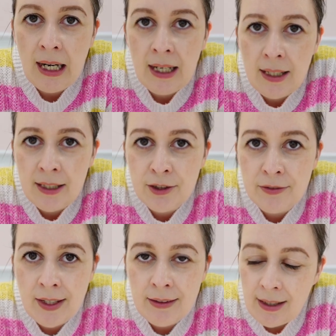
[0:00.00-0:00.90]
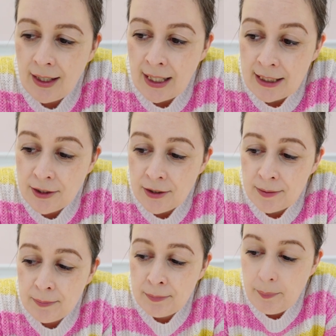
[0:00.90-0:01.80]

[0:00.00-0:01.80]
I just found out I can